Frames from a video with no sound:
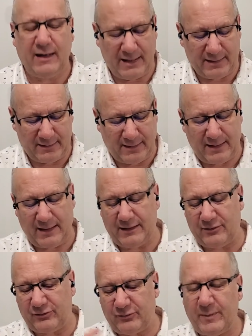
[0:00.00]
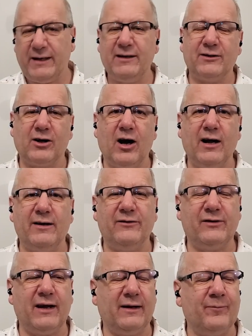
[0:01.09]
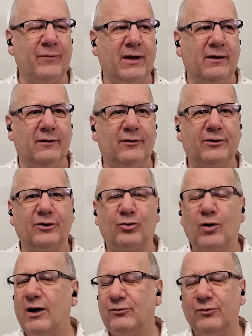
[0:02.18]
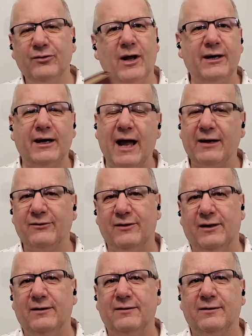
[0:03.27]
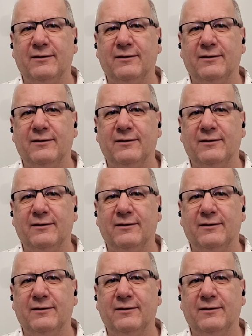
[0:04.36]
And they're speaking to God and saying, look, the cross was not an accident.